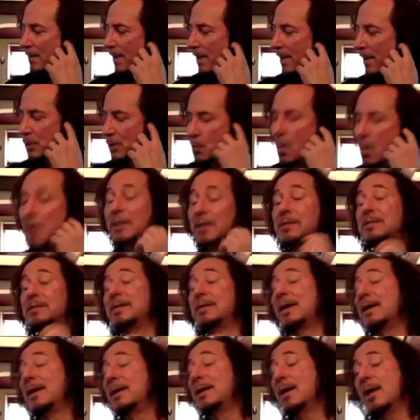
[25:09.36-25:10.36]
do want to
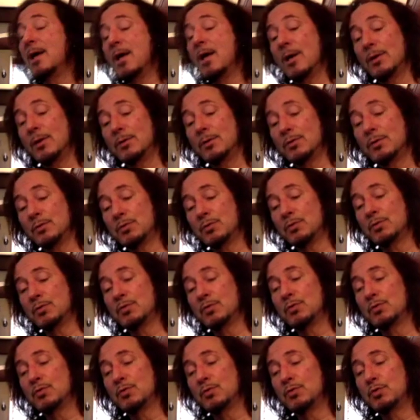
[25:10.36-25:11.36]
say,
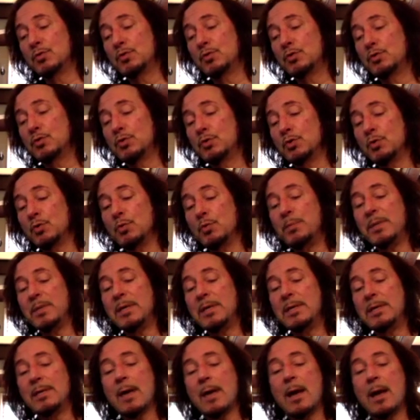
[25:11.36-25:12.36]
do
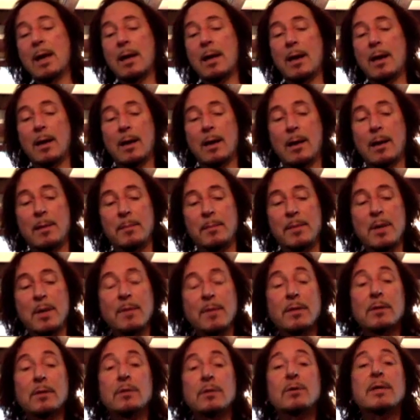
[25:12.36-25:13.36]
be on
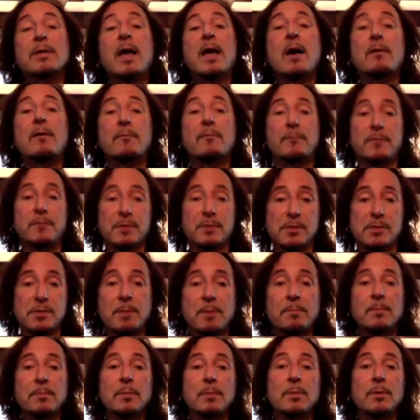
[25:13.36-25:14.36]
the lookout for
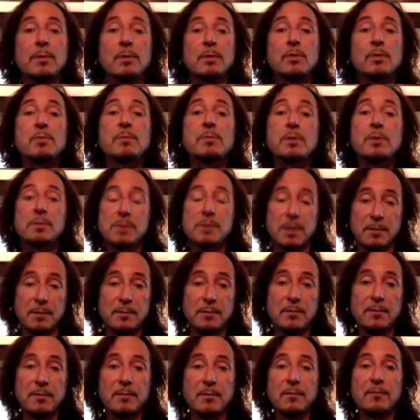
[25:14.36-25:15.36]
some new
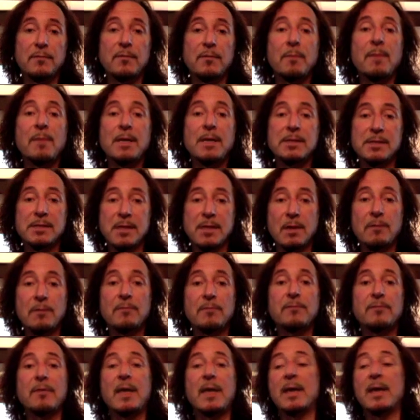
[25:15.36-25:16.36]
music from
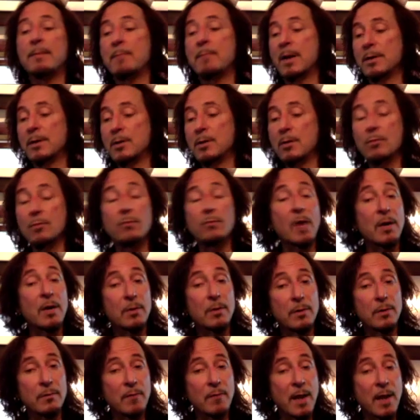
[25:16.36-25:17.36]
myself and my
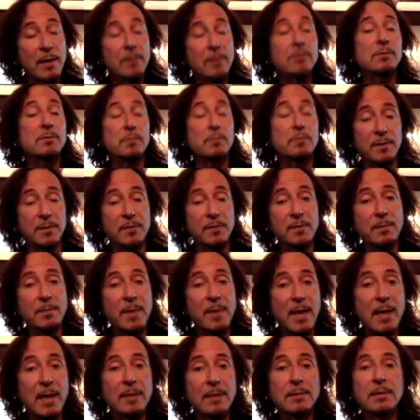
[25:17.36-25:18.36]
co-writers within the
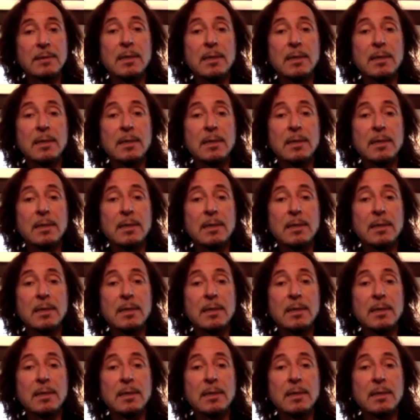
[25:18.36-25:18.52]
band.